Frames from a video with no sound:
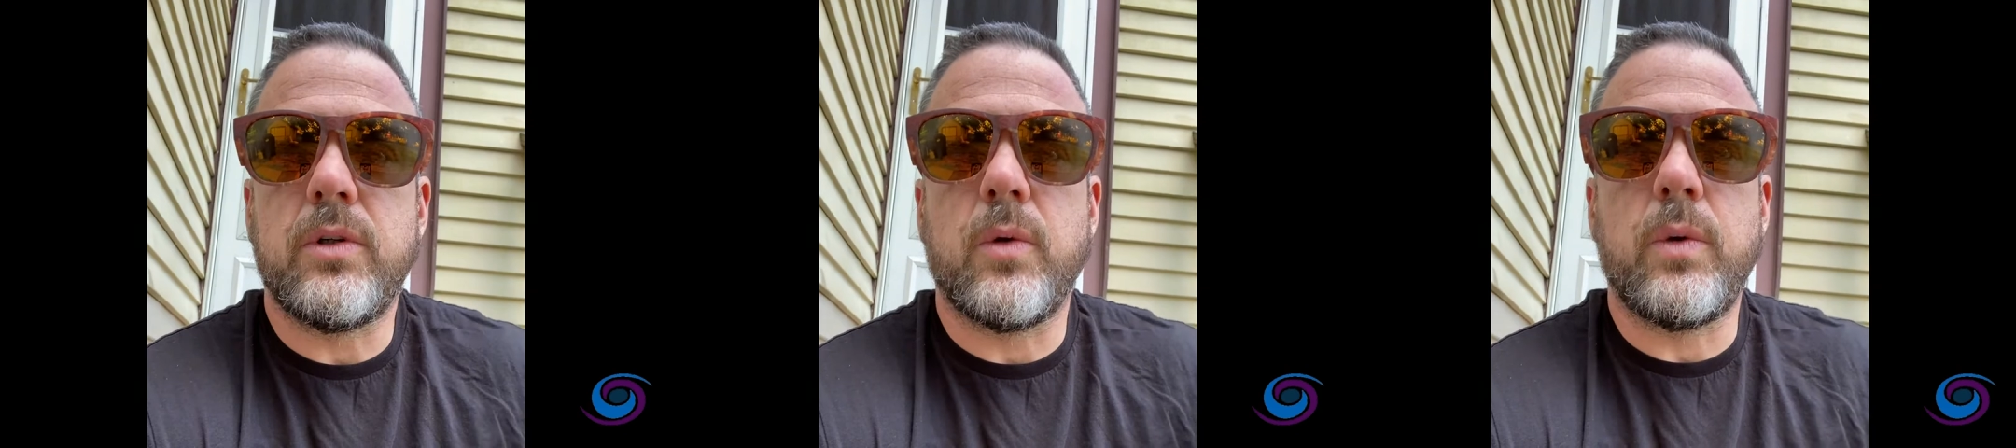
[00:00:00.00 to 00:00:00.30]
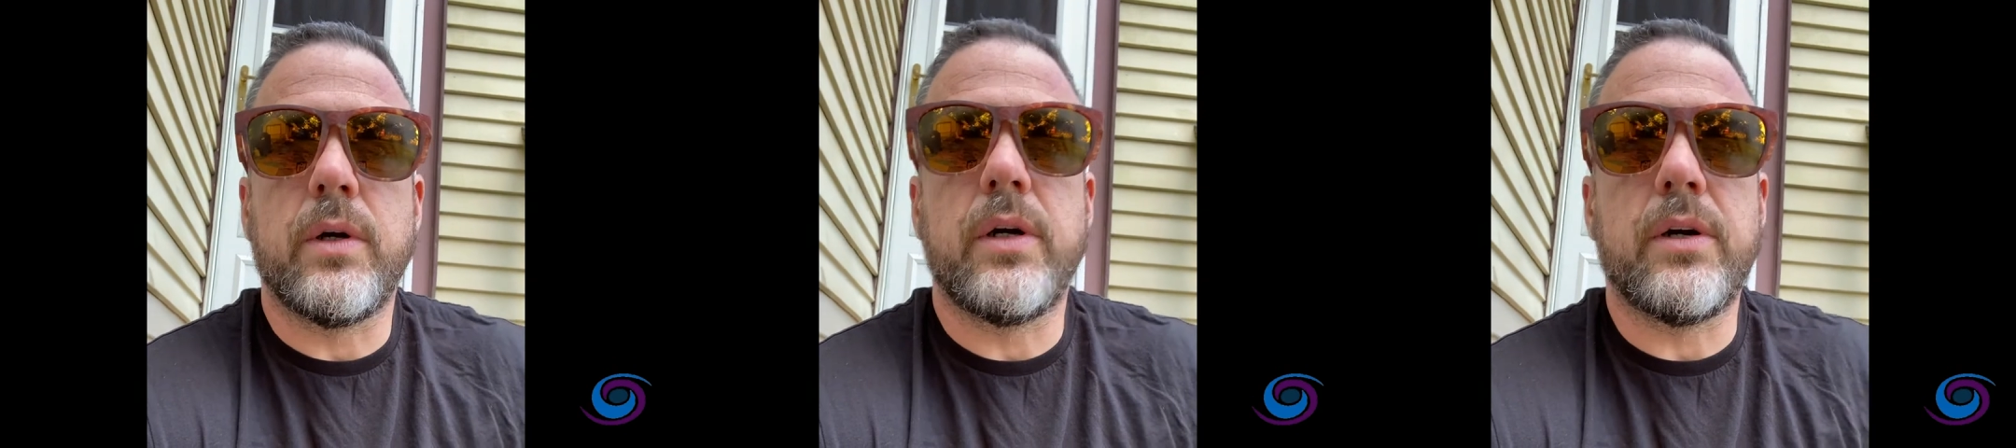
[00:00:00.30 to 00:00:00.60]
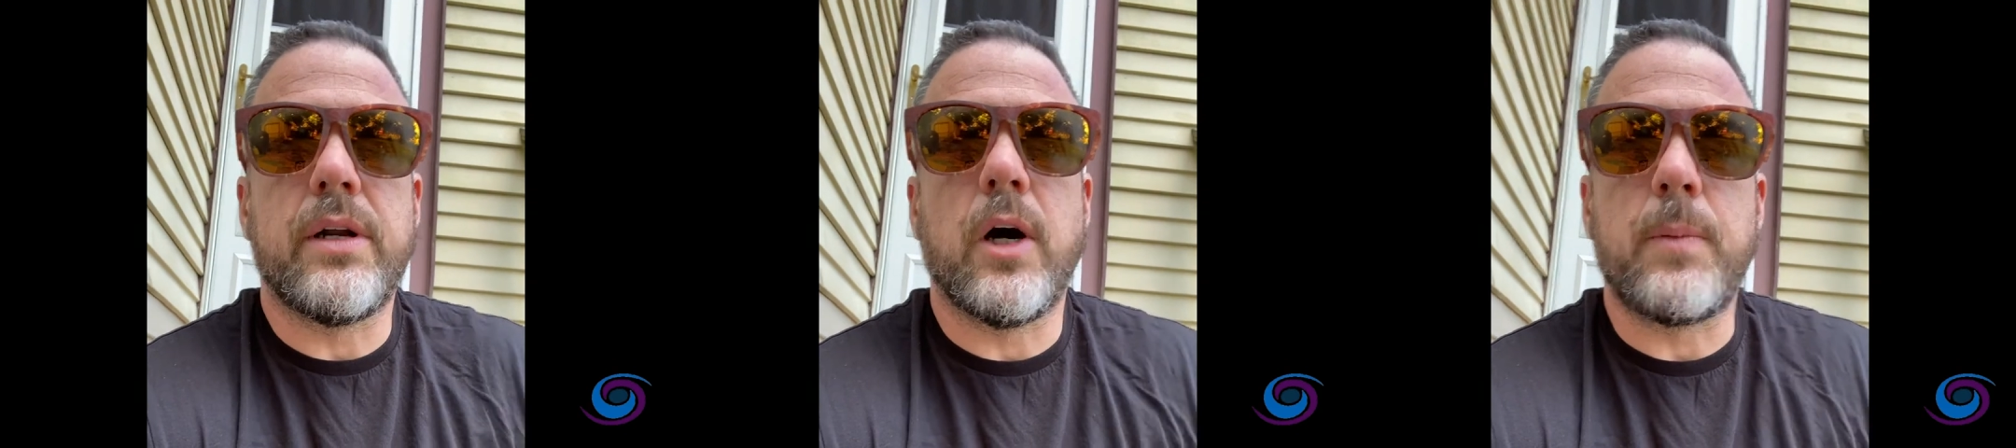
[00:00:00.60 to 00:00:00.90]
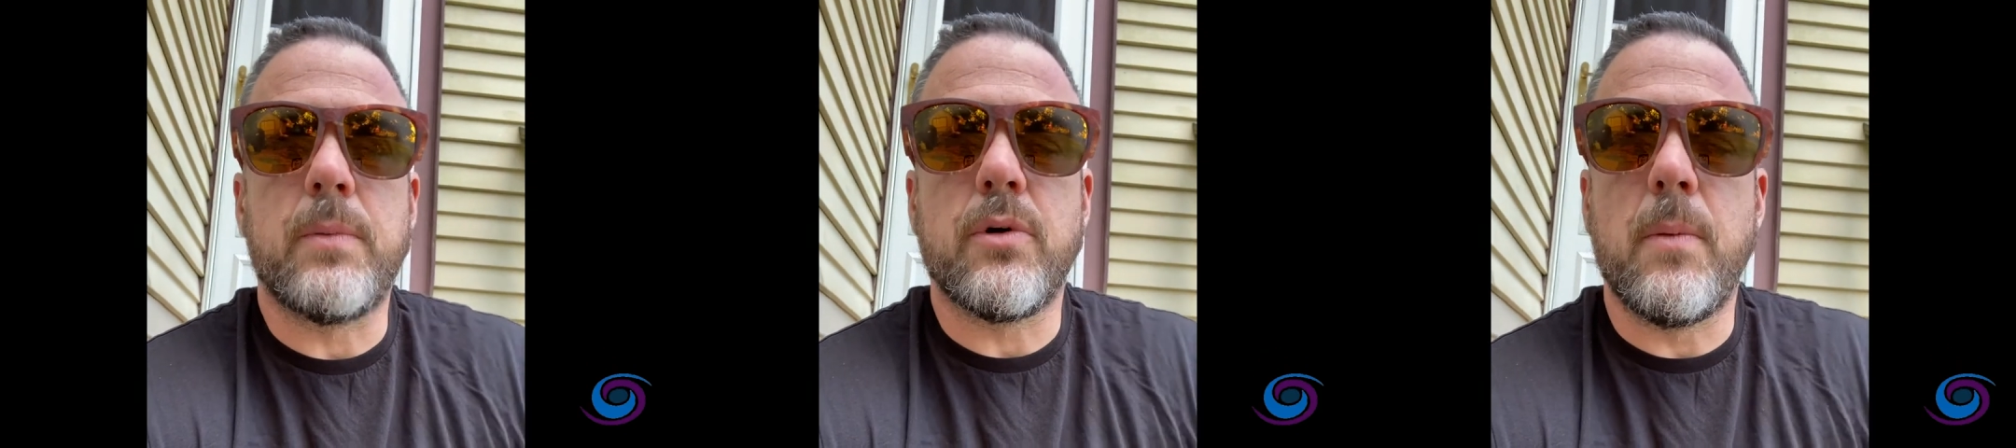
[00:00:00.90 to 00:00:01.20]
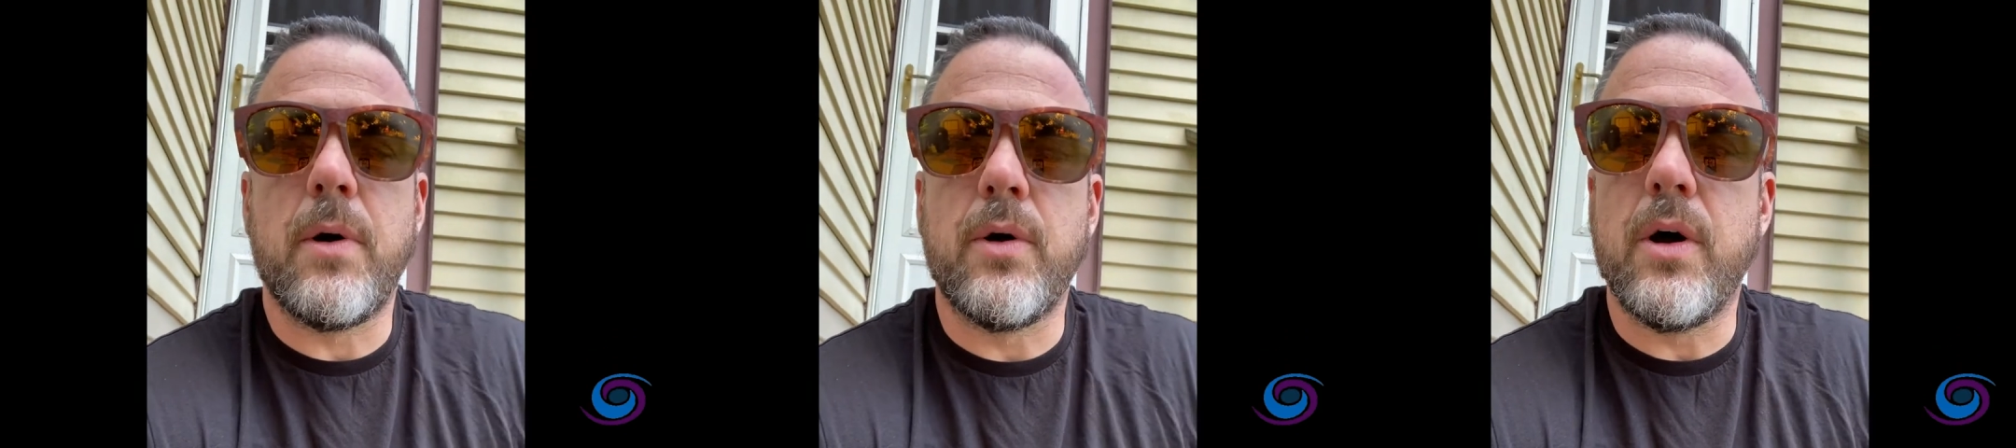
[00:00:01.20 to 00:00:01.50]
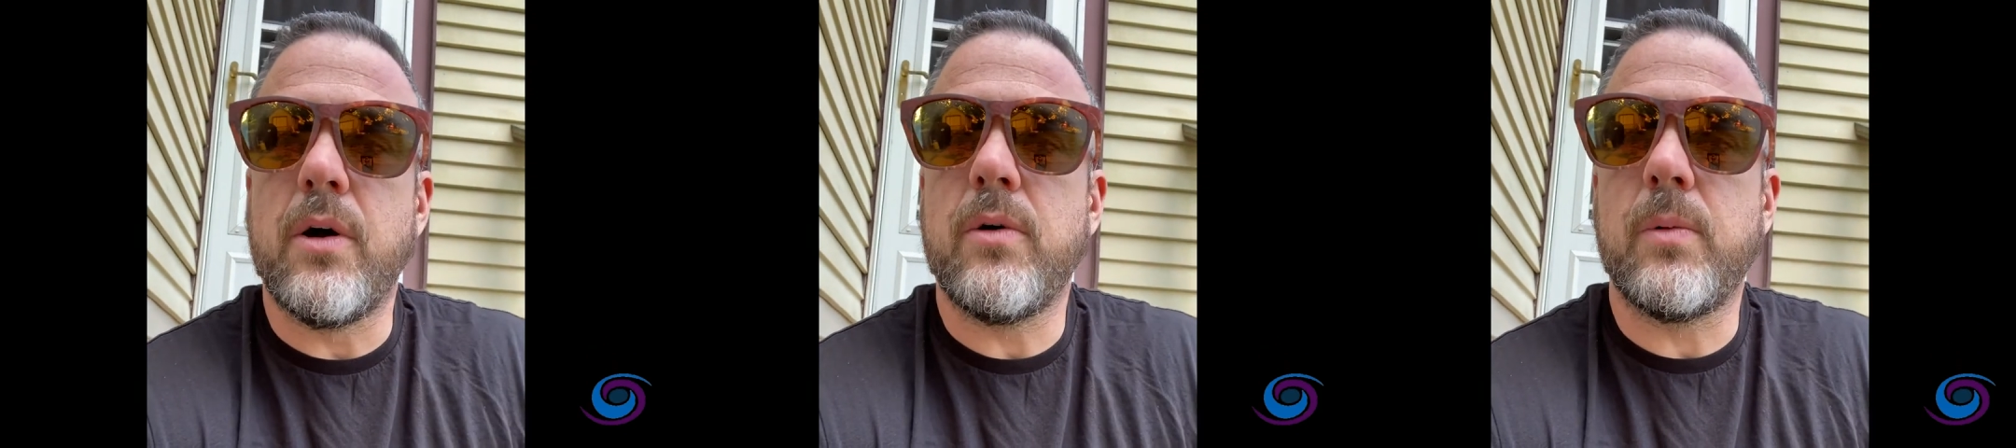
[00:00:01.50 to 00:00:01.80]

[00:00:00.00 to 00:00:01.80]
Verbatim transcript: know, we are here to help you pro bono.